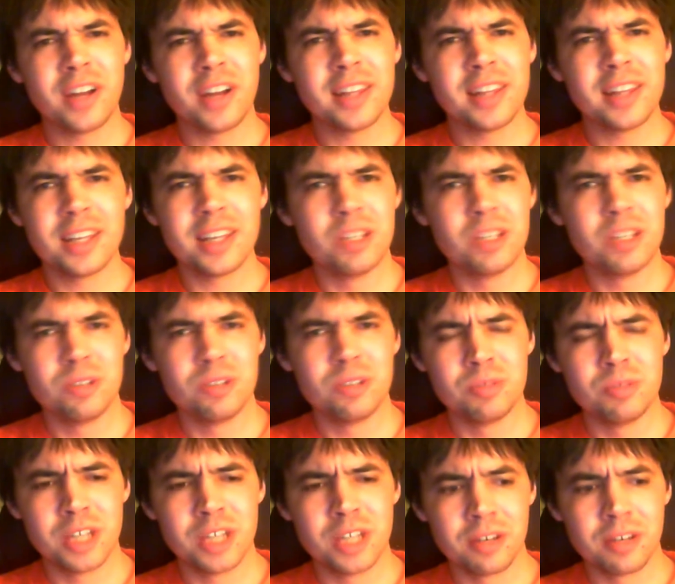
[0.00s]
that YouTube
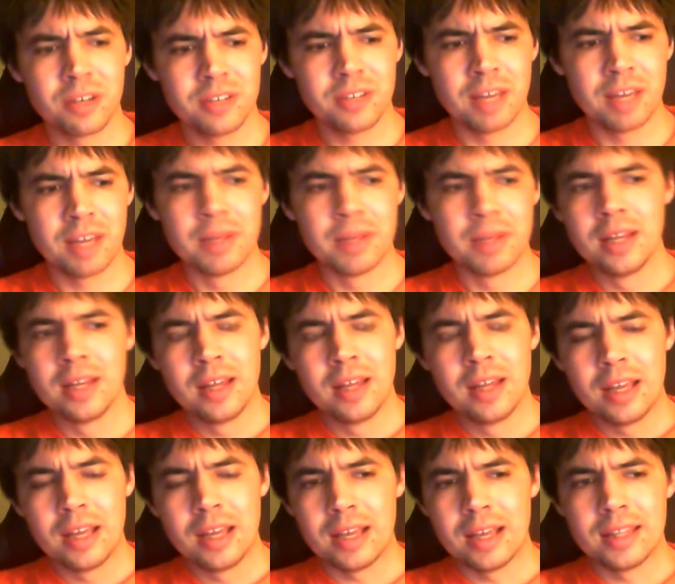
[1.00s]
channel's name.
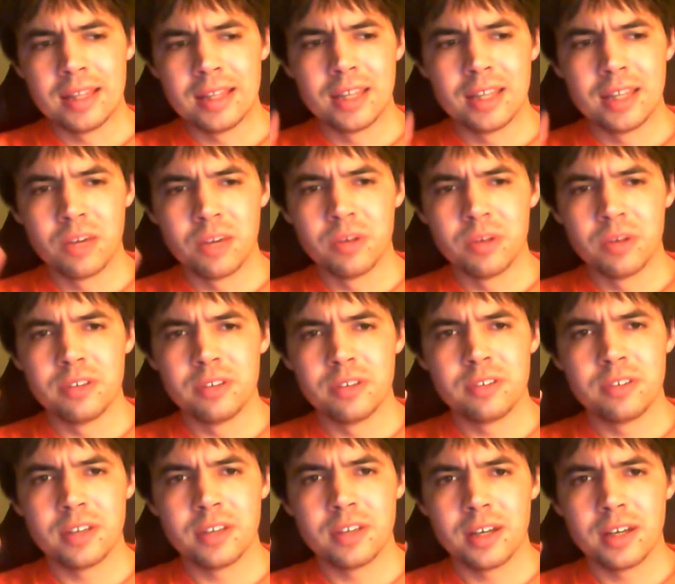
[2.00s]
And then there
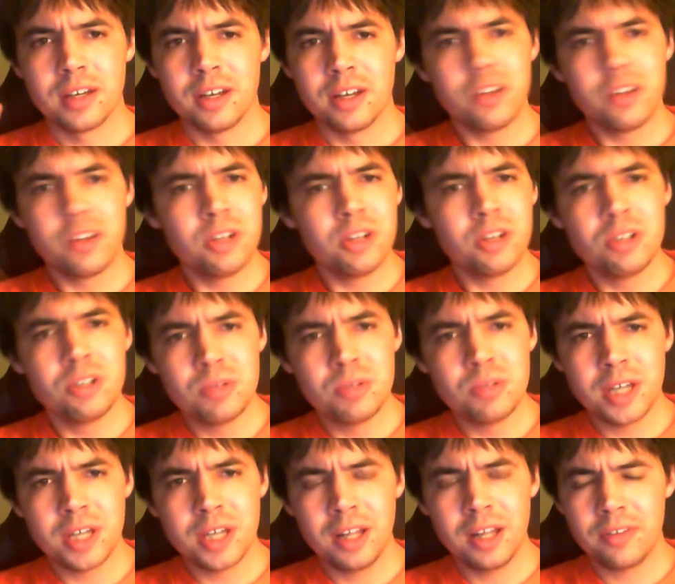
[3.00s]
was another YouTube
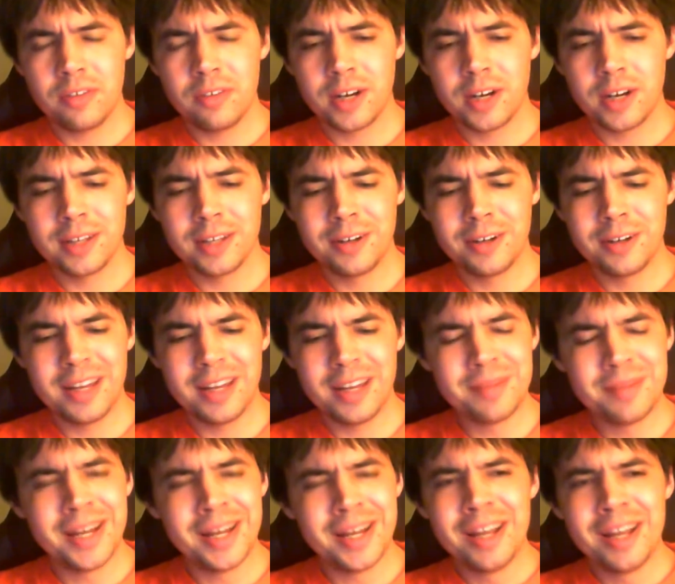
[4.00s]
channel, I forgot their name.
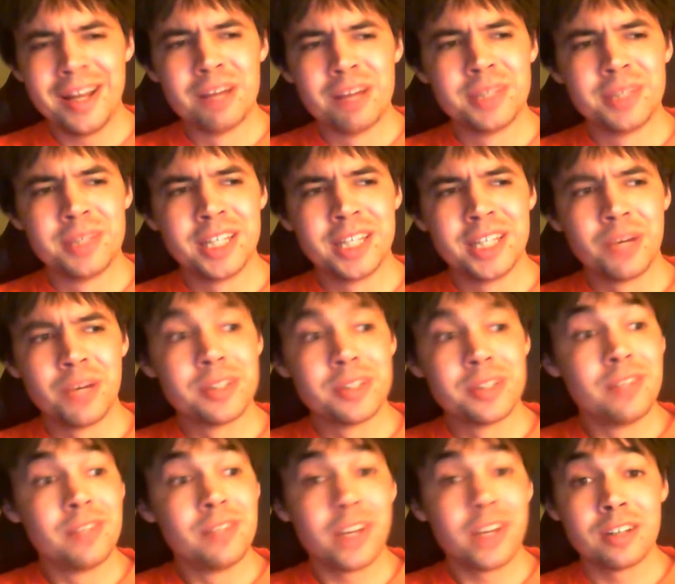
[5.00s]
But then there was
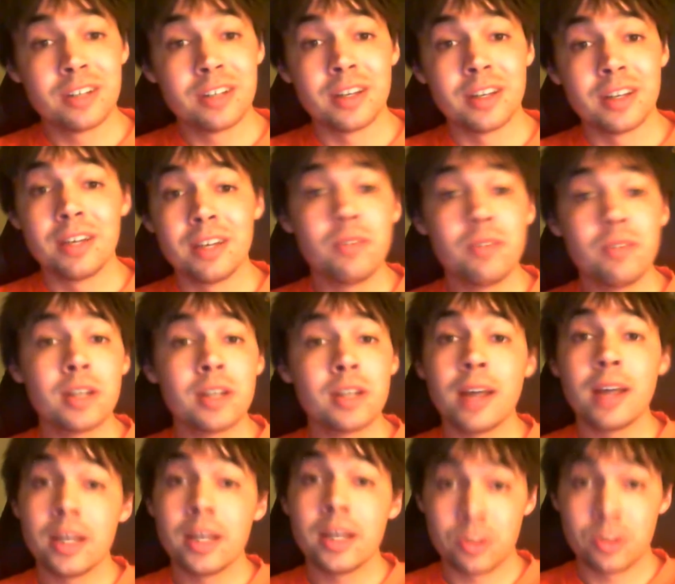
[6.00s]
Invicta, and Invicta
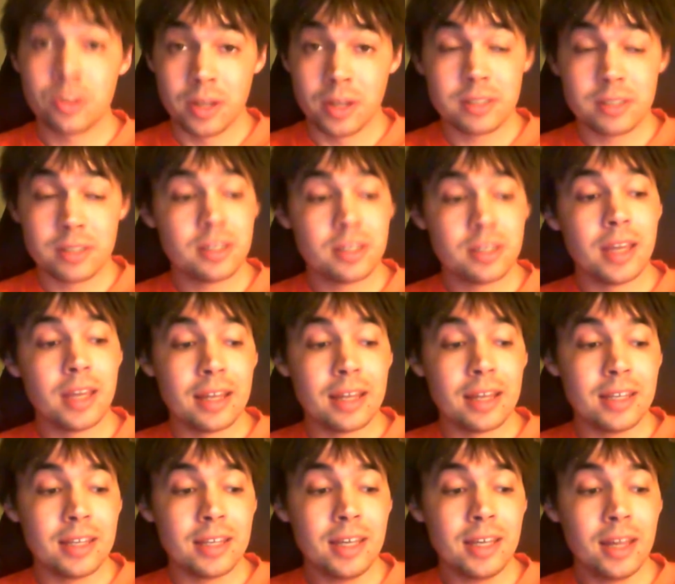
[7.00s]
I trust, and
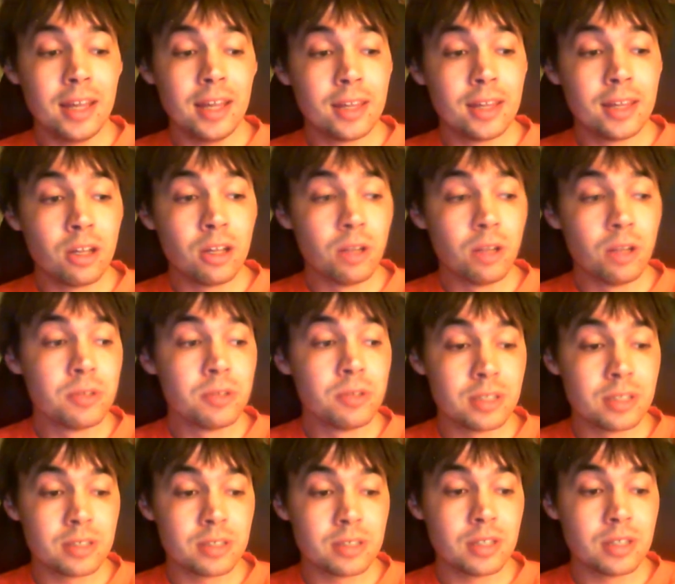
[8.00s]
he had the
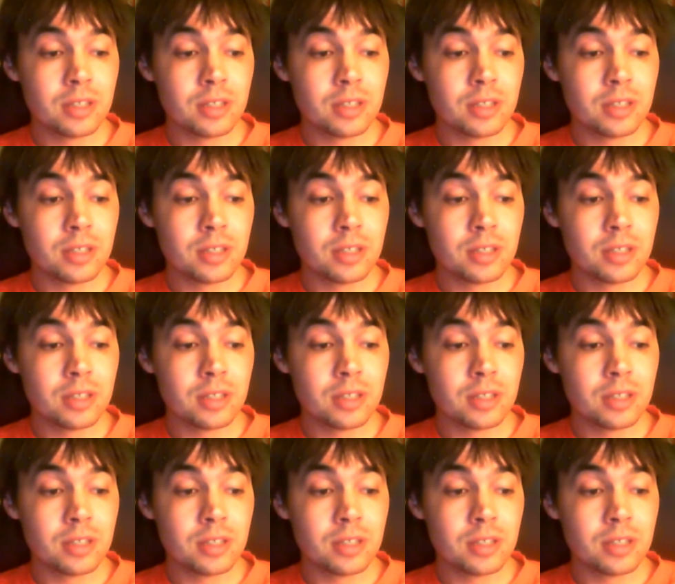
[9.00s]
closest